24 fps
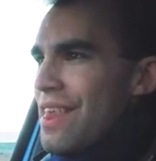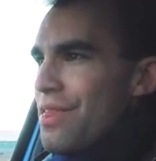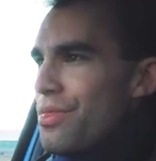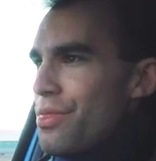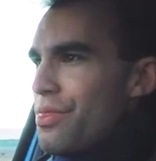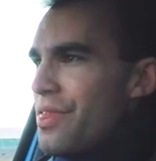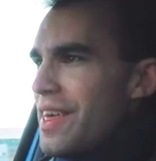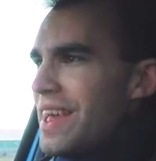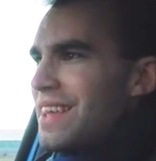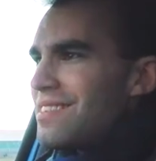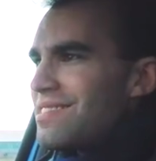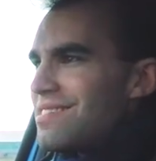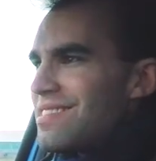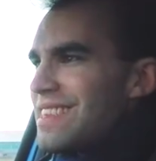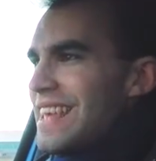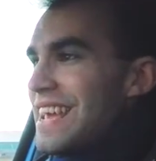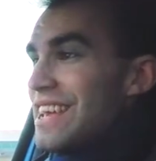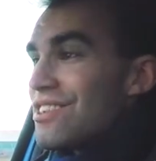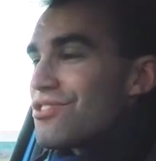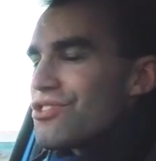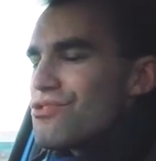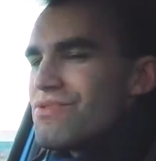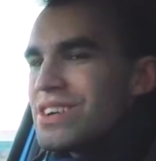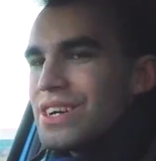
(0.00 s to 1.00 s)
This
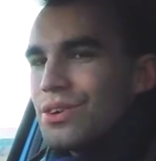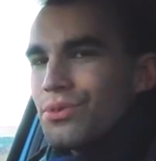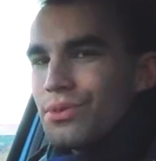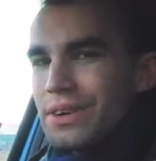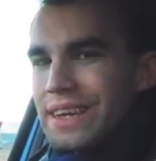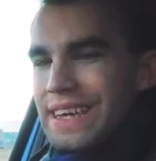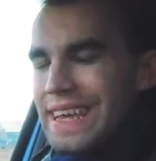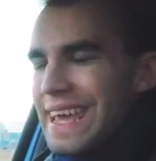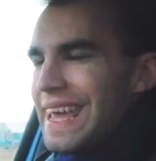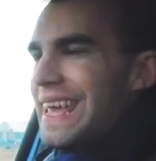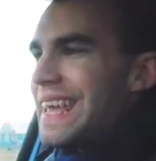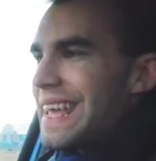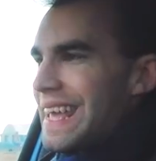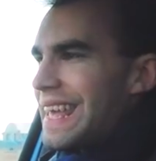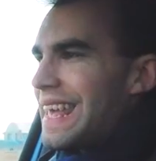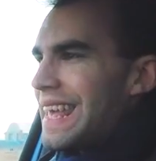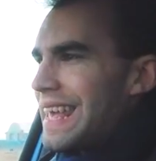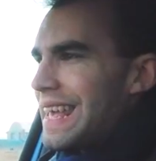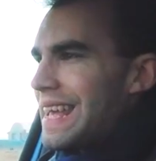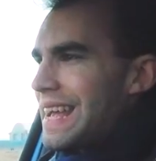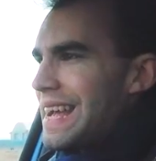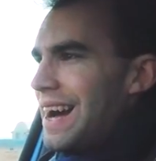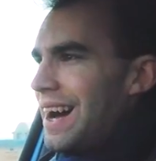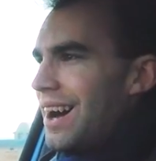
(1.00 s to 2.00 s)
is a real
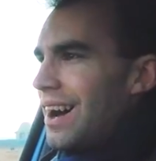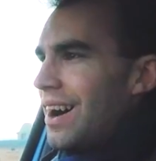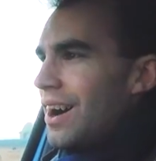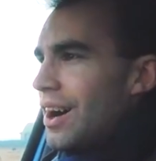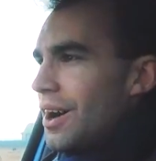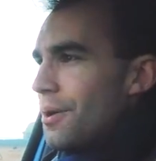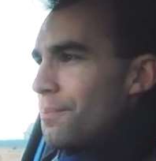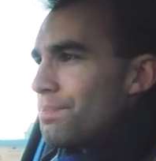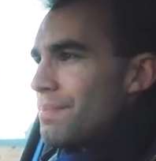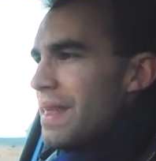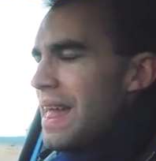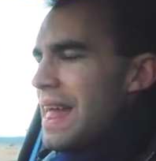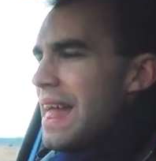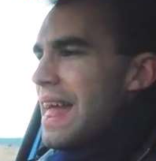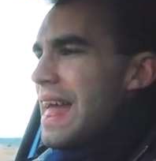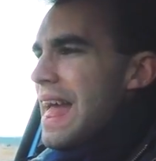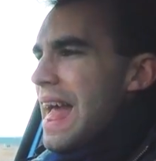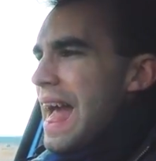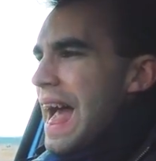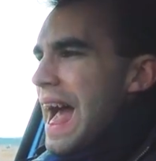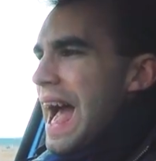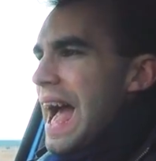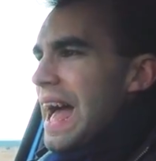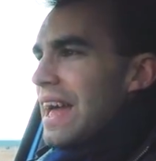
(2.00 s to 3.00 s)
geeky car.
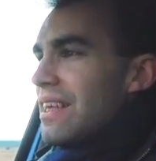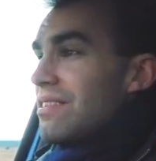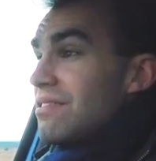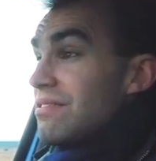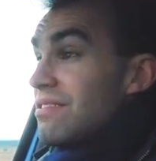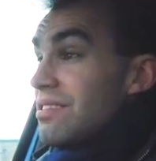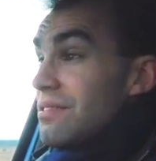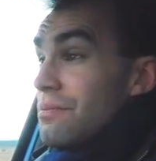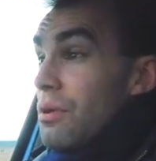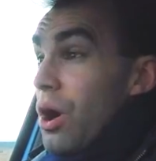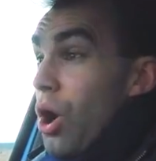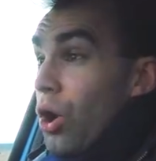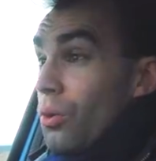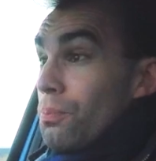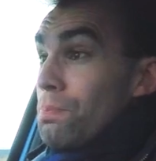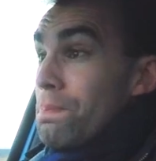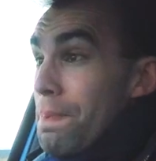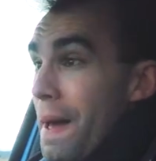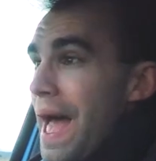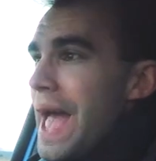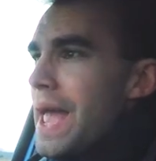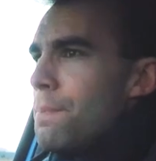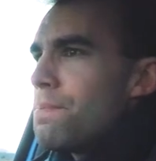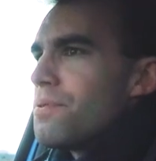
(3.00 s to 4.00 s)
And on
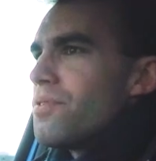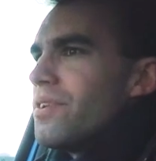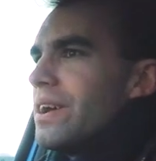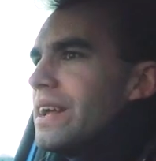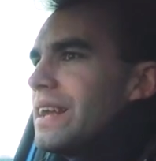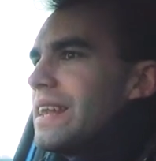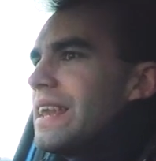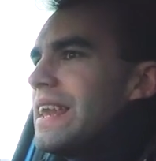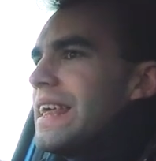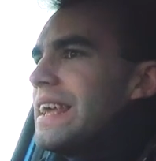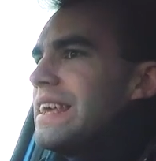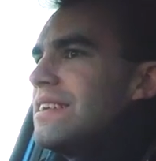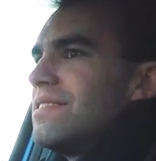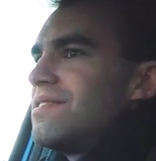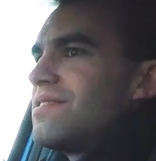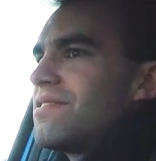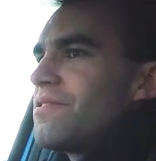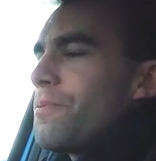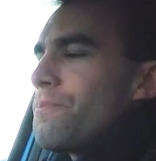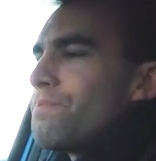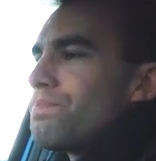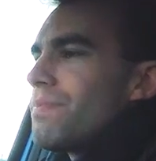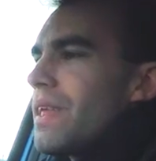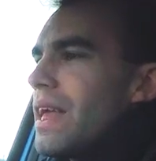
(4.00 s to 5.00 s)
paper at
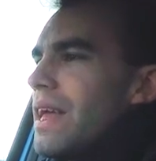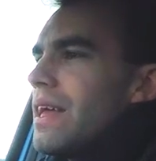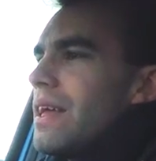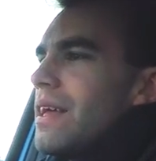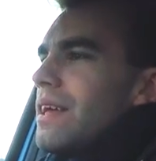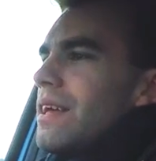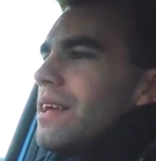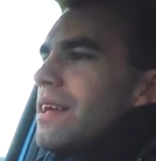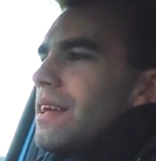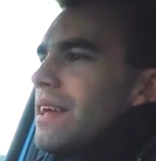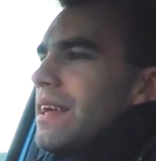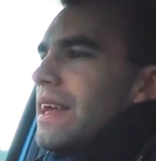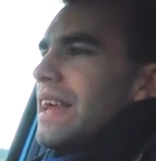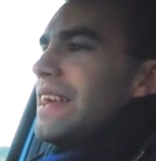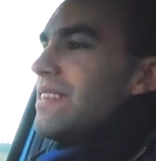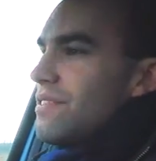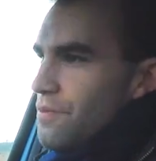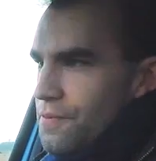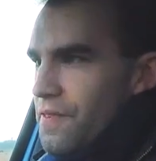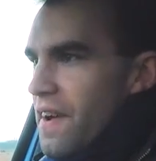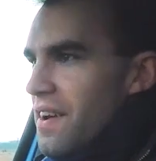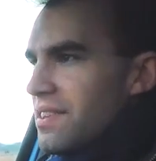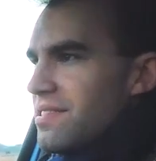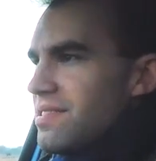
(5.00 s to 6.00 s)
least, it's
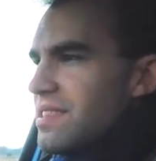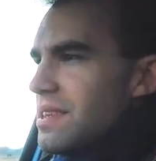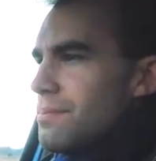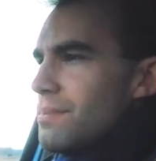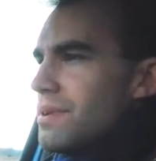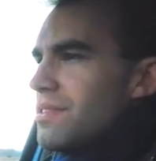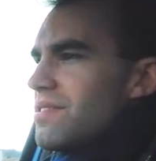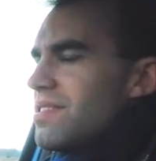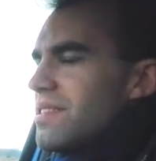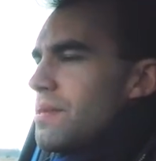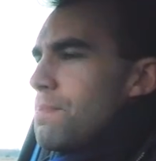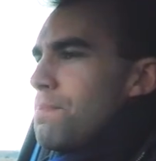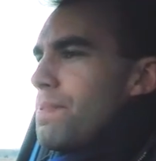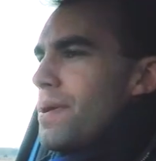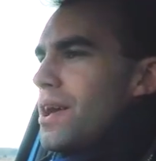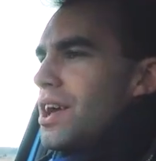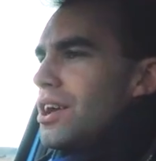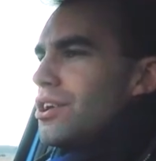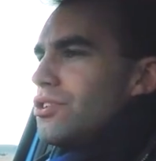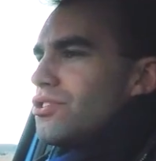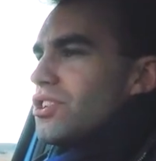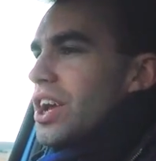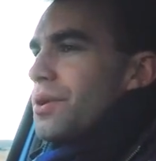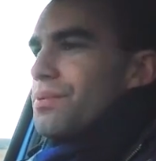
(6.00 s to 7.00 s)
very similar to the
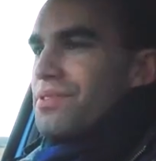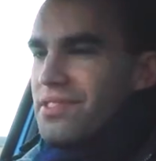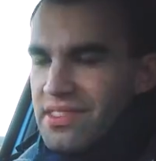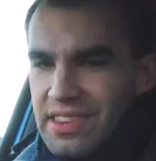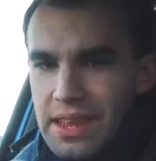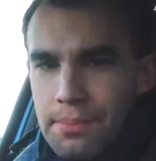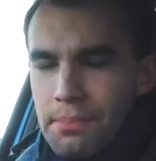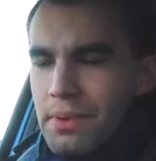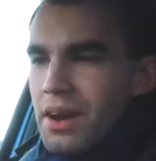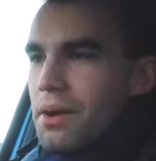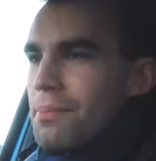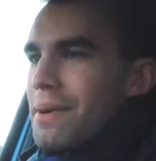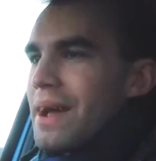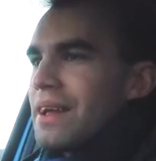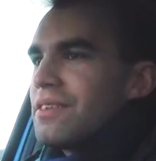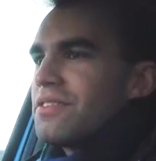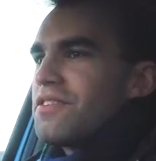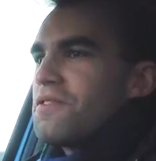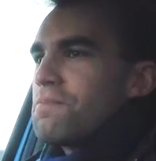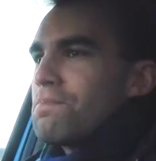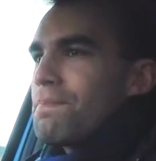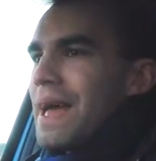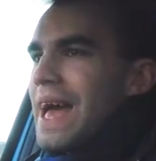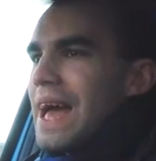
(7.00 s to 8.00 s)
Peugeot. Similar amount
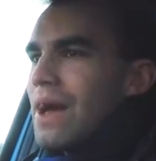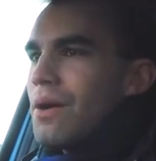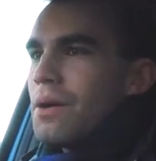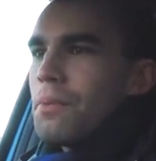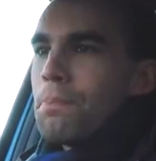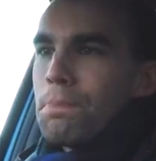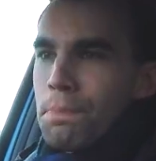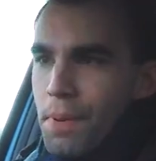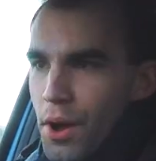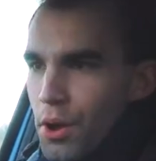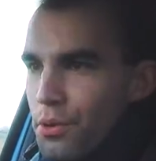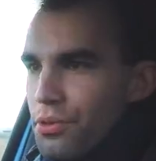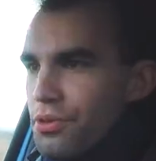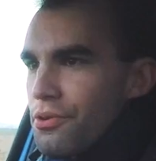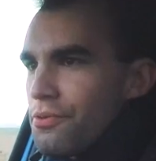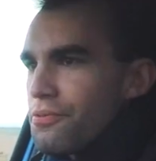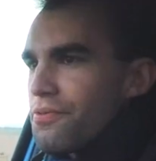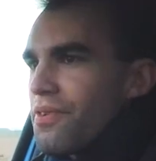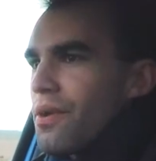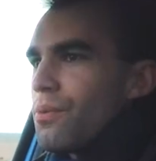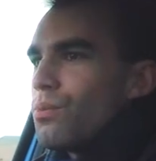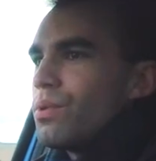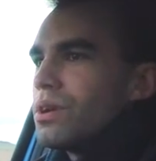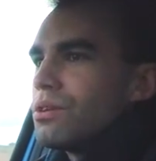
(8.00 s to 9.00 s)
of power, both are
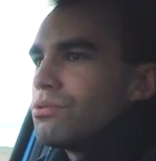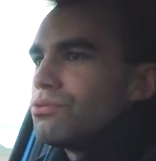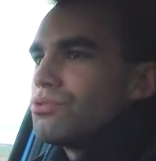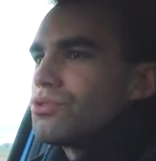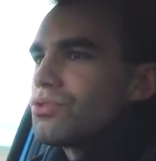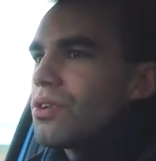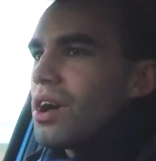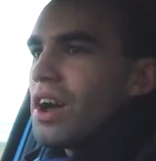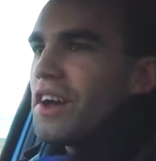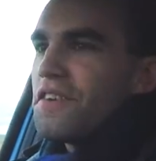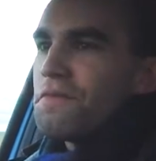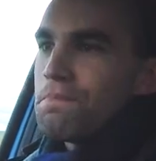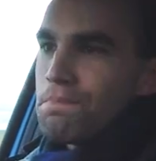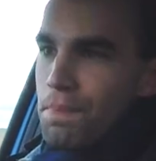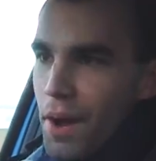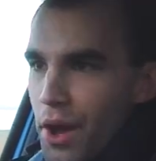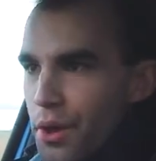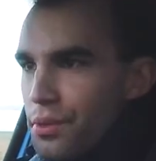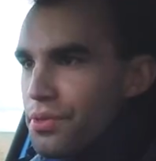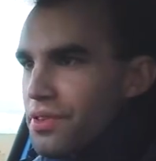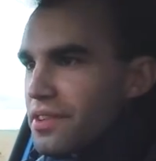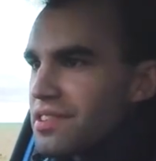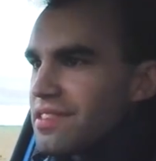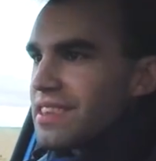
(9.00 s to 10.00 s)
front-wheel drive,
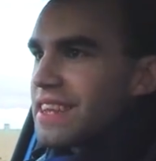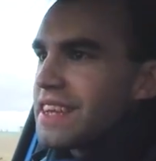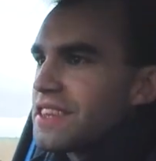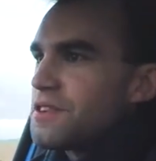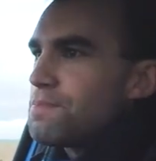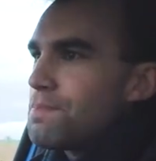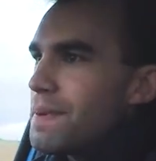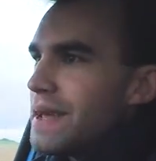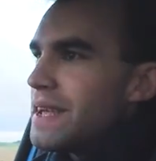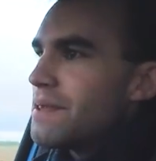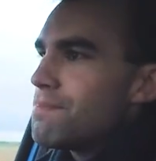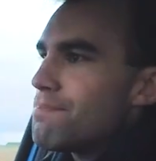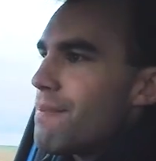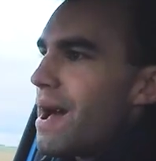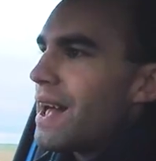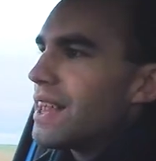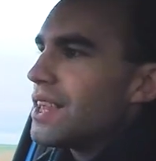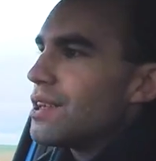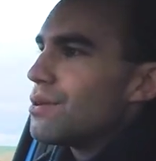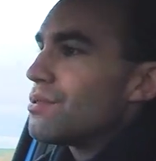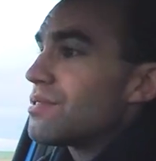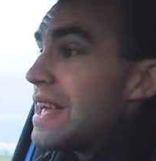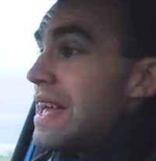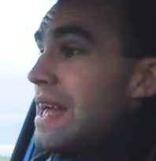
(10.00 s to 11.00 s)
both are 6-speed
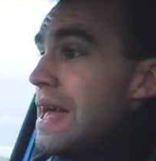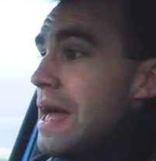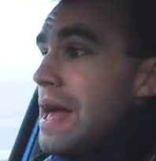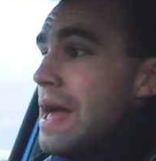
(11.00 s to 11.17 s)
manuals,